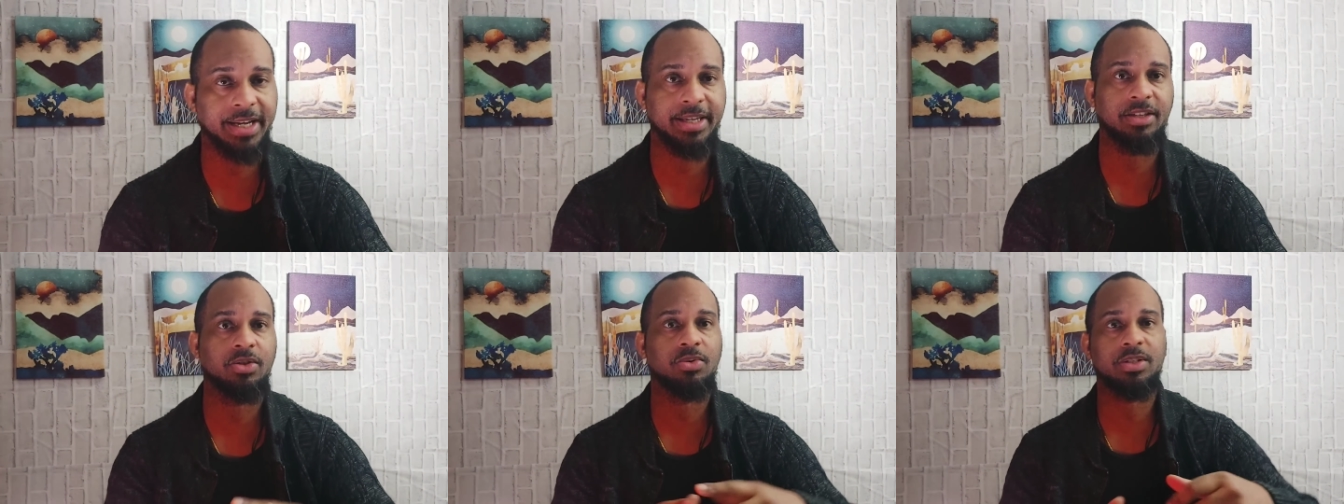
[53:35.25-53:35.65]
I
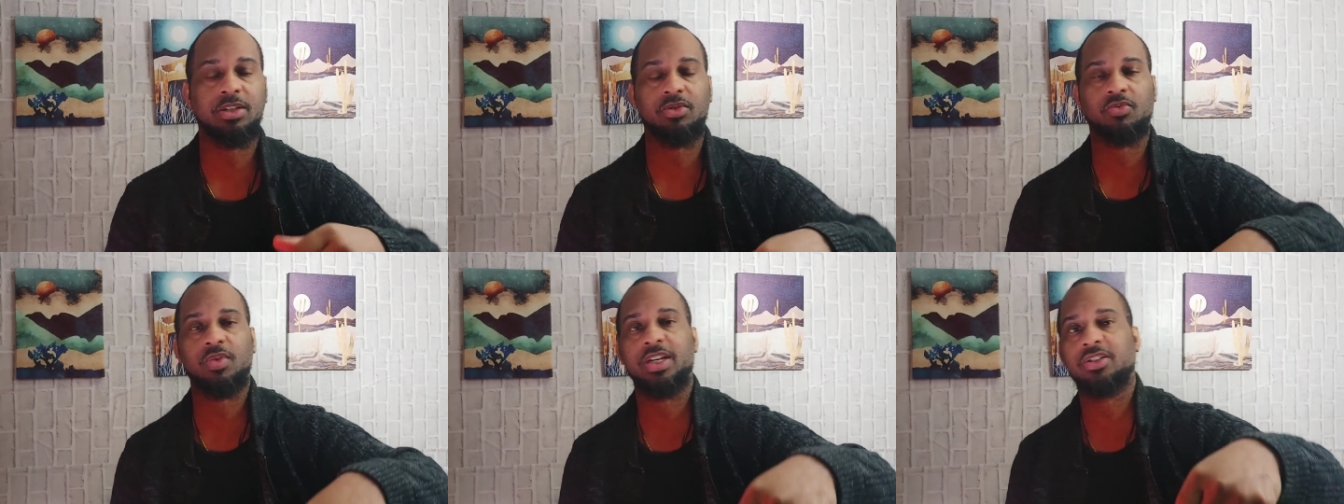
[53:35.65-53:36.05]
can use
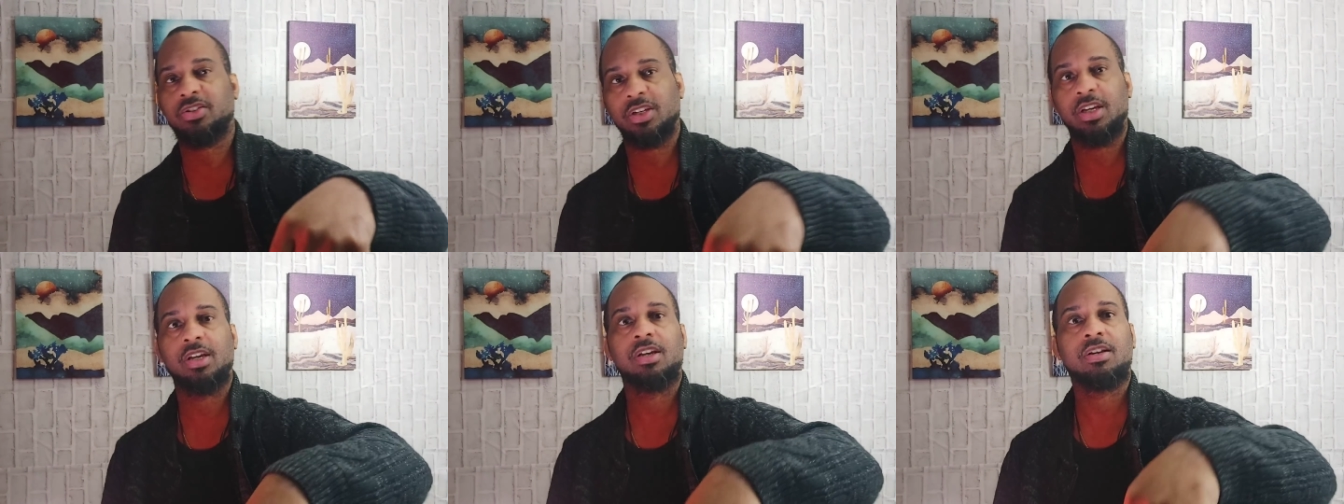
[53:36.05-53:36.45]
this
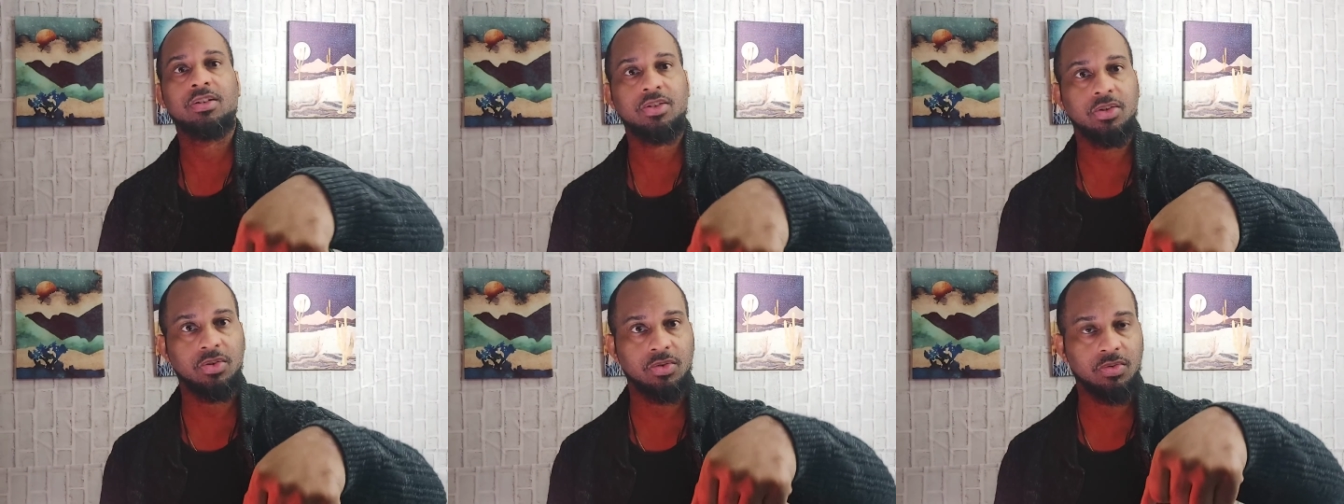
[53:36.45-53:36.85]
wrench
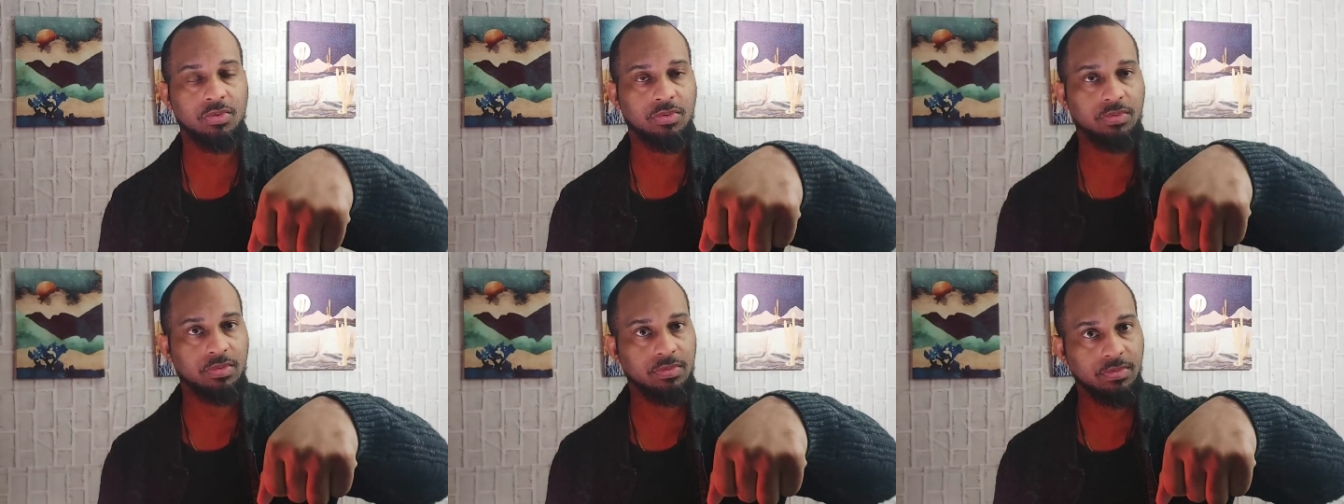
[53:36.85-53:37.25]

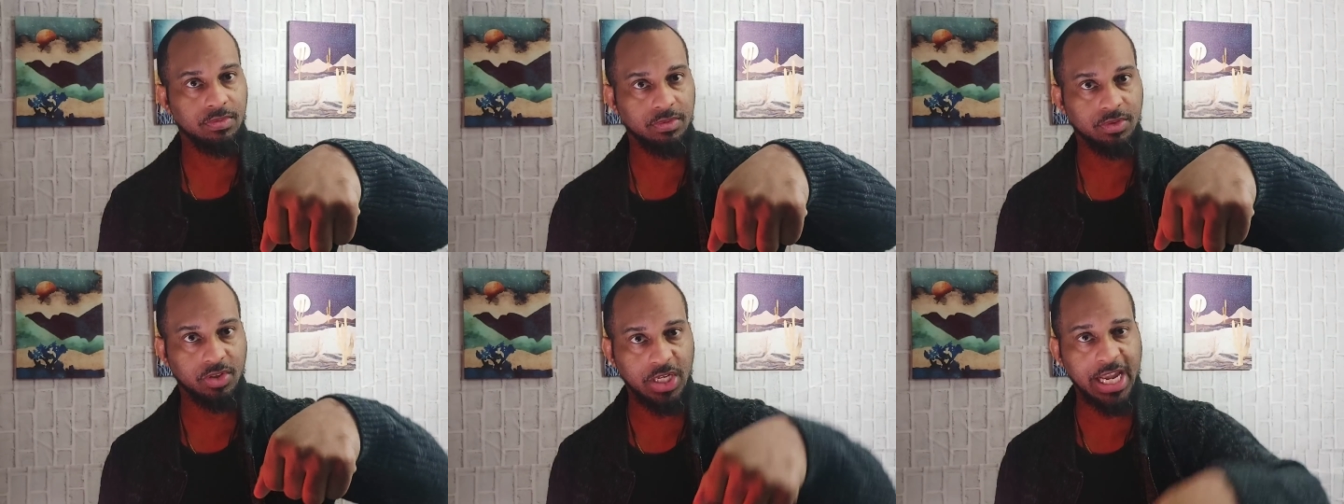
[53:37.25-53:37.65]
to
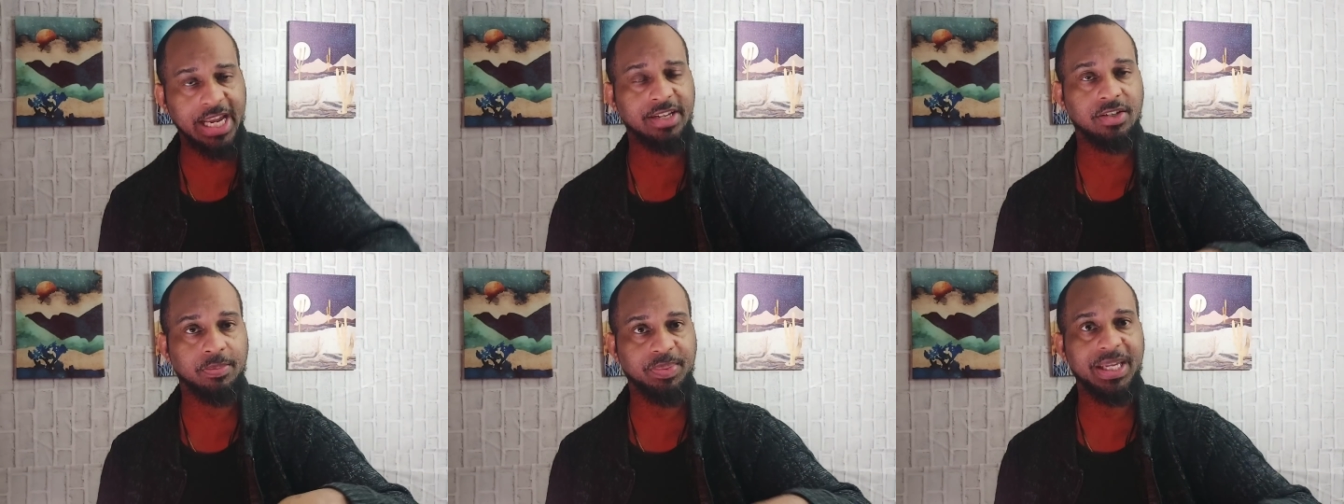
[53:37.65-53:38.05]

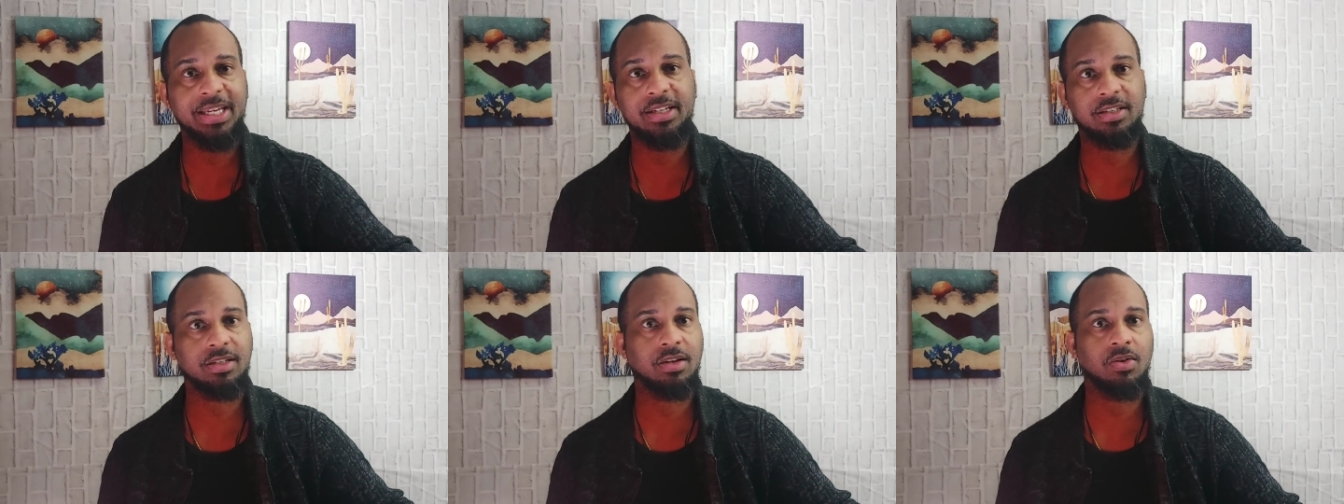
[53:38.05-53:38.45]
change a
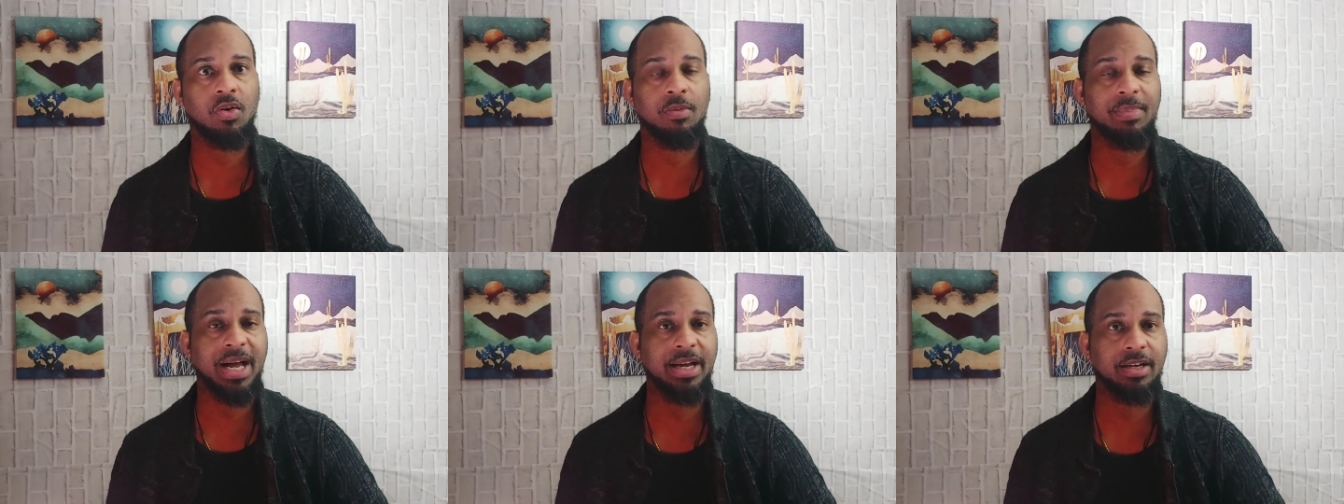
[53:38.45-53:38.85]
piece
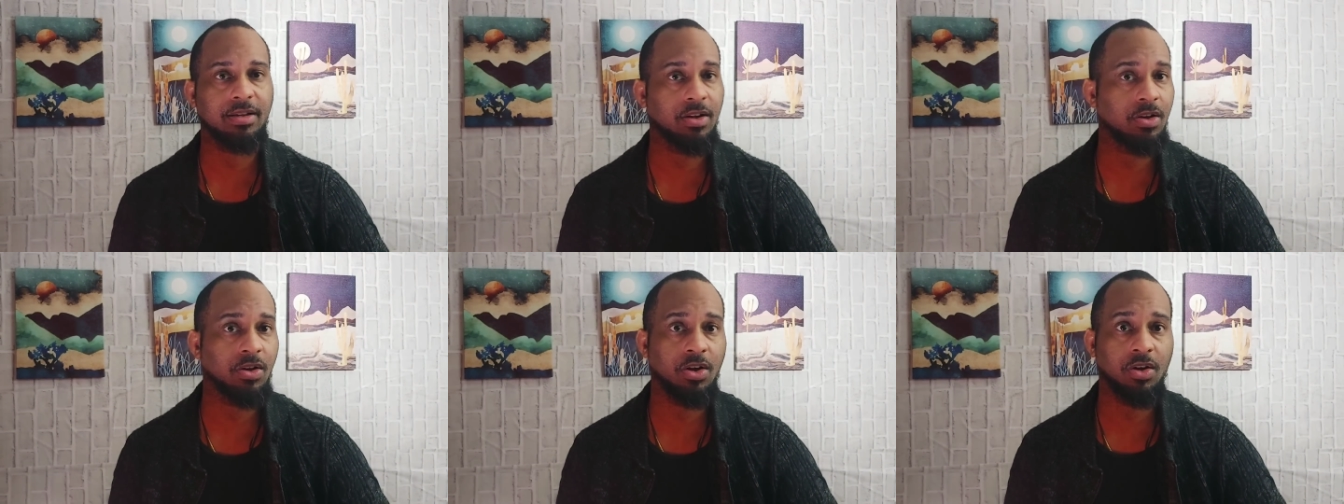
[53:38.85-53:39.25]
on my
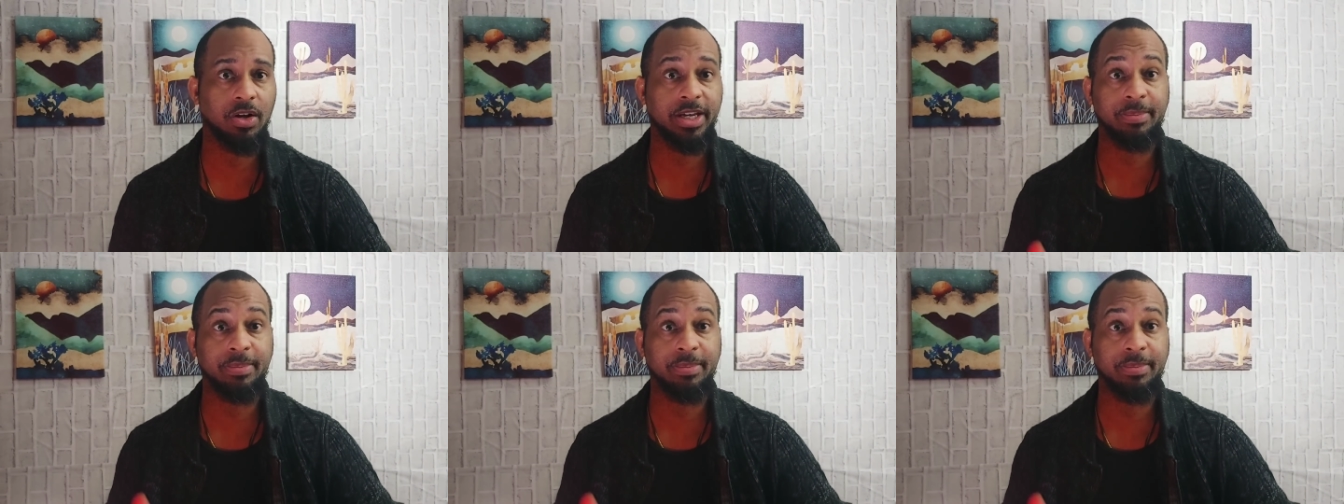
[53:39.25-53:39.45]
uh,